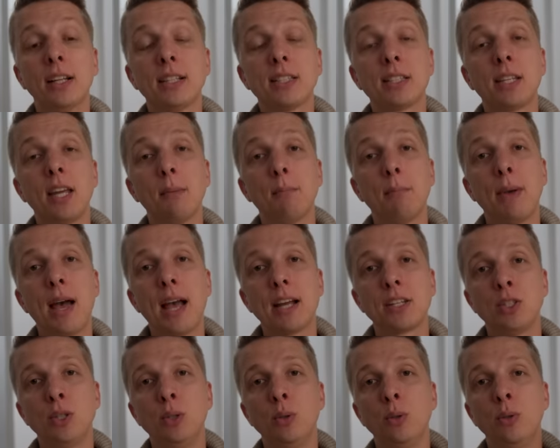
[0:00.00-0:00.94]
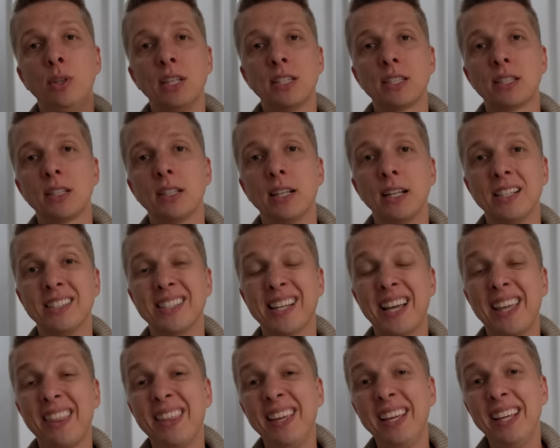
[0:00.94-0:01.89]
let's get back to this lens.
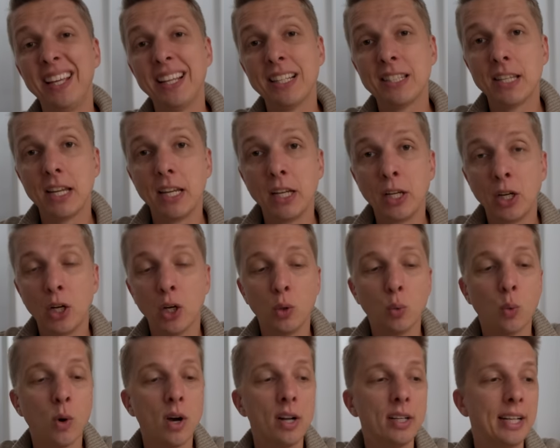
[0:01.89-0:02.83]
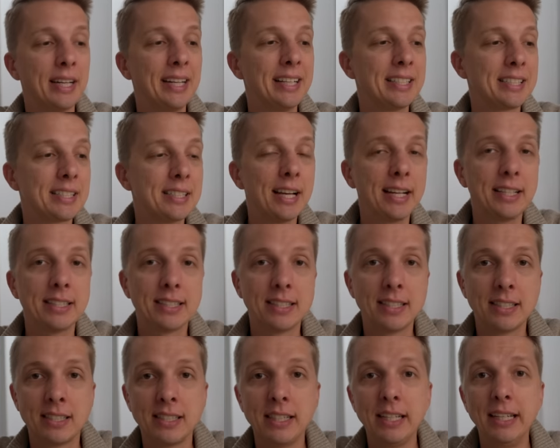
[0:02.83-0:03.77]
I think it's a good one and it's nice
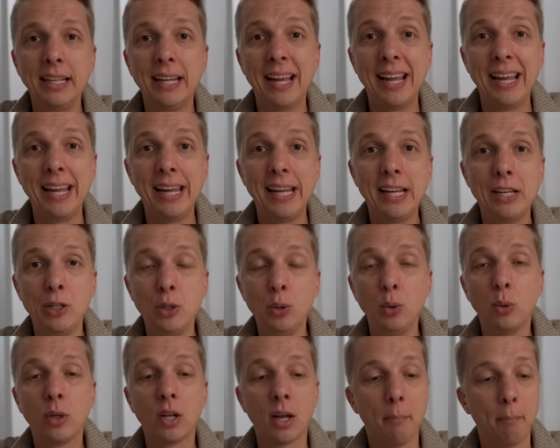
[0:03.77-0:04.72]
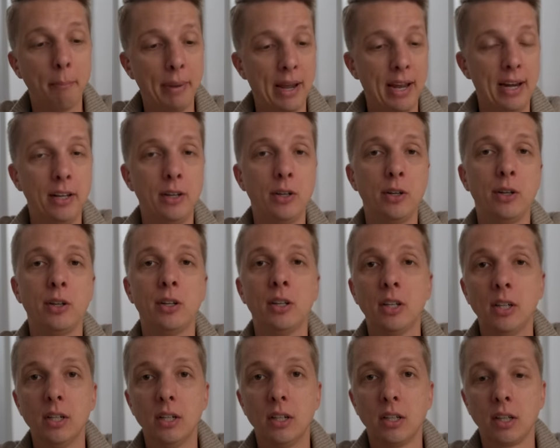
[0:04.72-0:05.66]
to see a new competitor
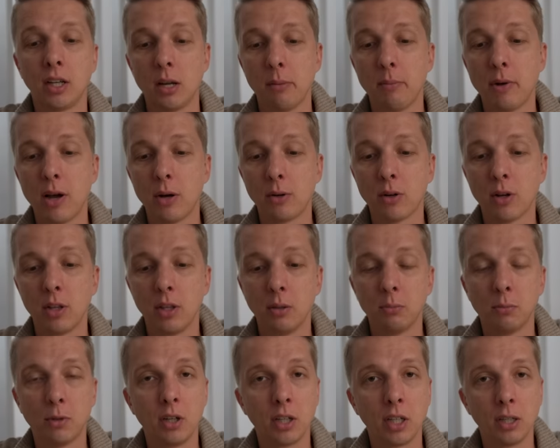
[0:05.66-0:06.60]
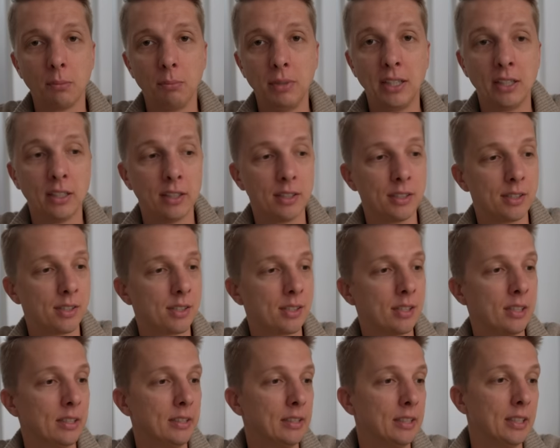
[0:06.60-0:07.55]
come out on the market
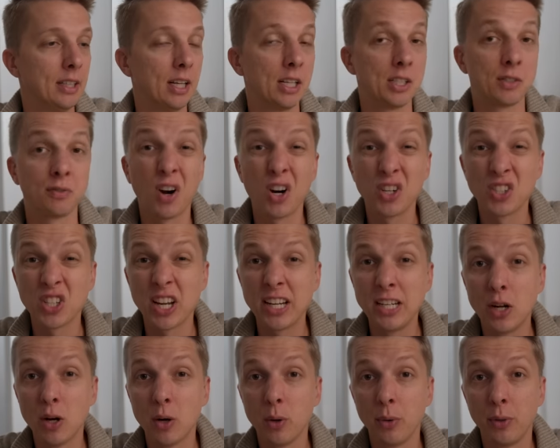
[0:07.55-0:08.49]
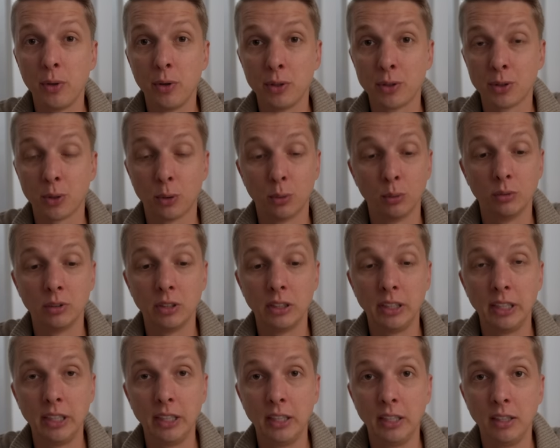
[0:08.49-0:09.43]
because as far as I know, there's
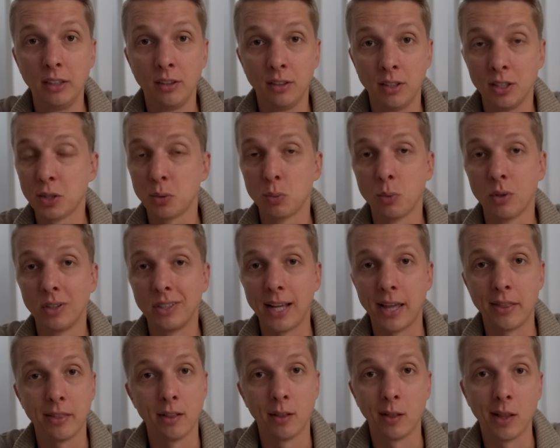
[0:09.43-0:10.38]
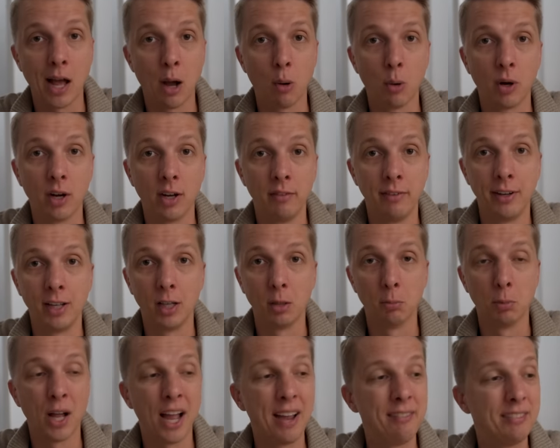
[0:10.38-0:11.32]
only this one and the Laowa
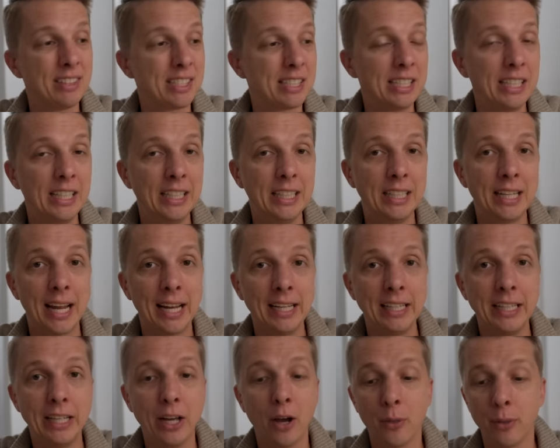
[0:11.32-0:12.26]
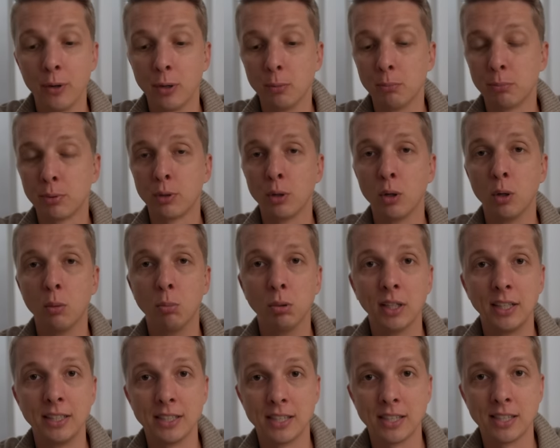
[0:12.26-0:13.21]
available. I haven't seen any other probe
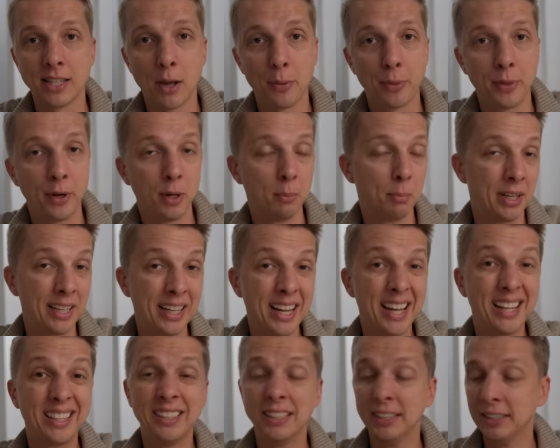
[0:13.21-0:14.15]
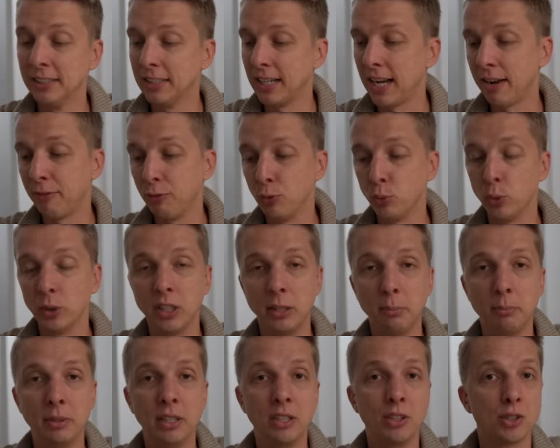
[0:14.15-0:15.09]
lenses out there, but again, I haven't really
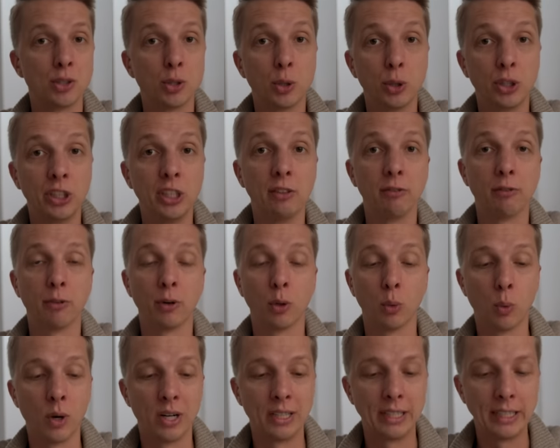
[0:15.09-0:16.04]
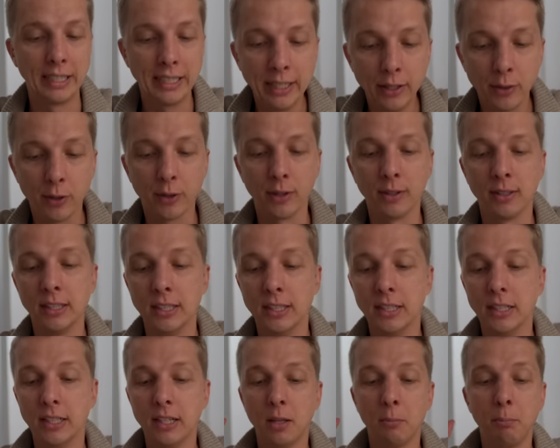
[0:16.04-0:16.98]
been searching for one either.
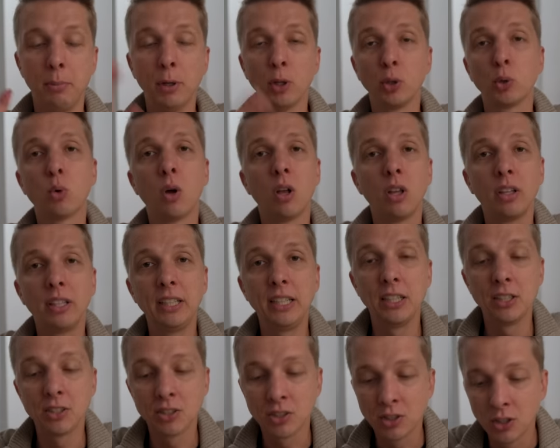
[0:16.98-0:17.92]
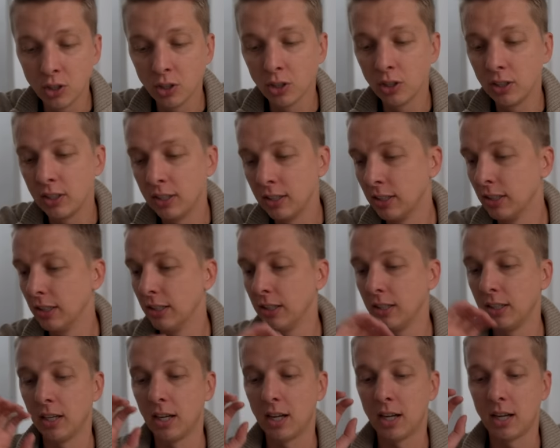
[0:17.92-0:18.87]
Build quality is good.
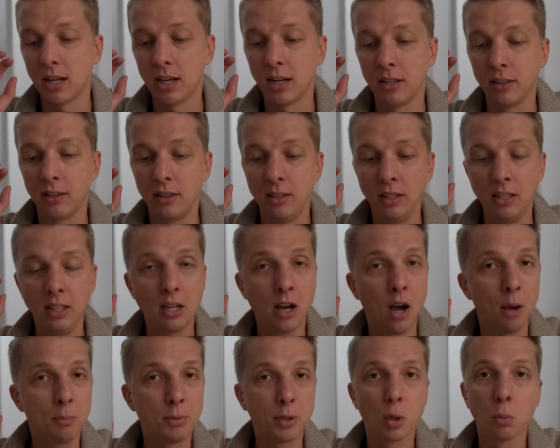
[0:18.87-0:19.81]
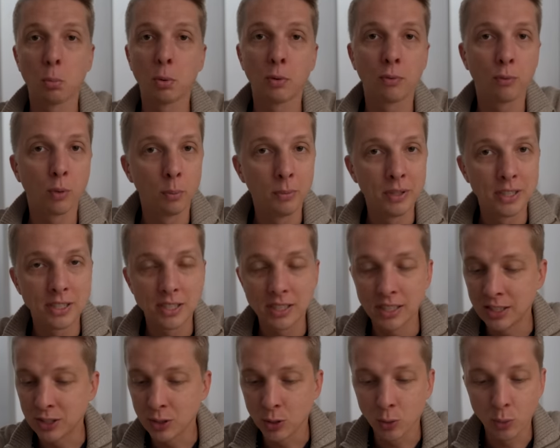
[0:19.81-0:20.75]
Uh, the optical performance
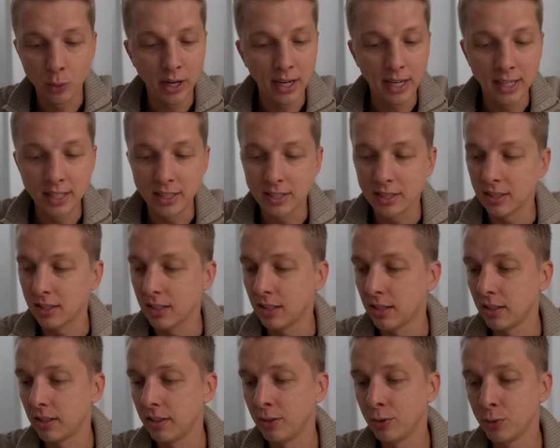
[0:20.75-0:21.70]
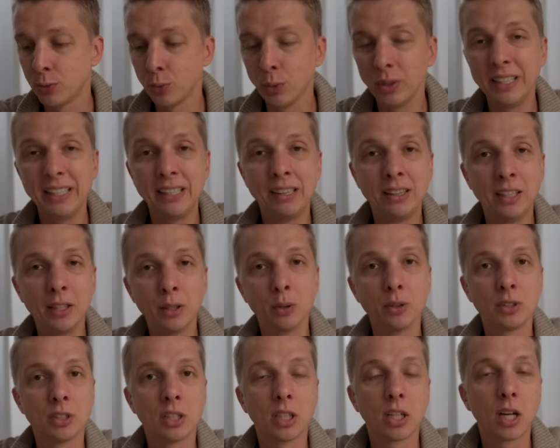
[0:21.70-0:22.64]
is great. Uh, there's really
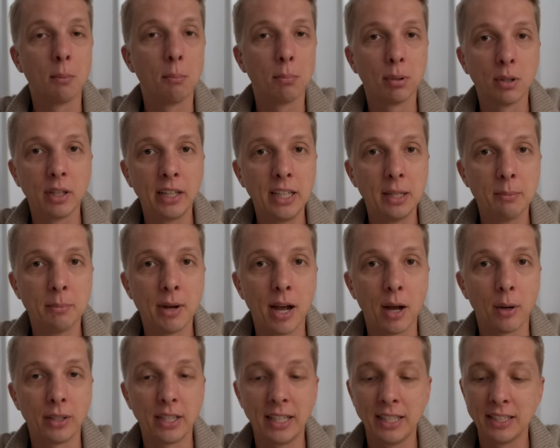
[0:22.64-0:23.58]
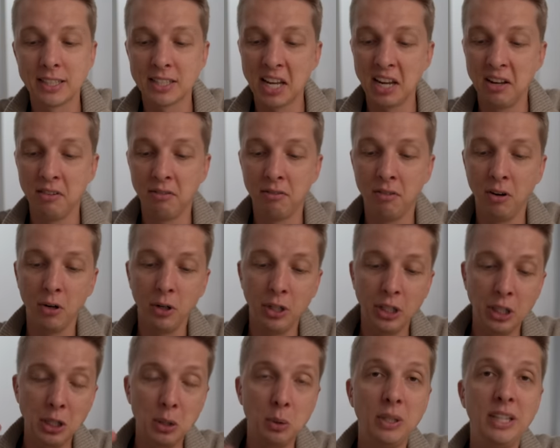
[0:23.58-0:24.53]
little to complain about. It's a very
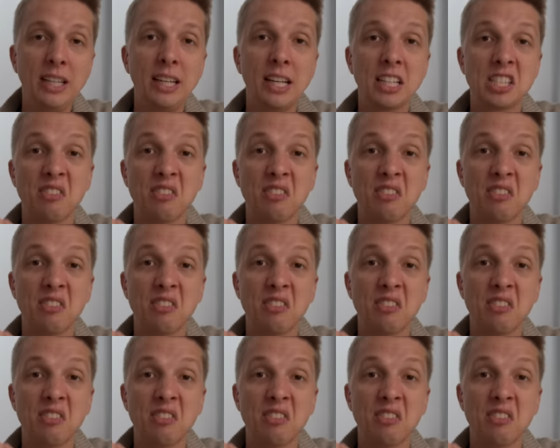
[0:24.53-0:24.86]
unique,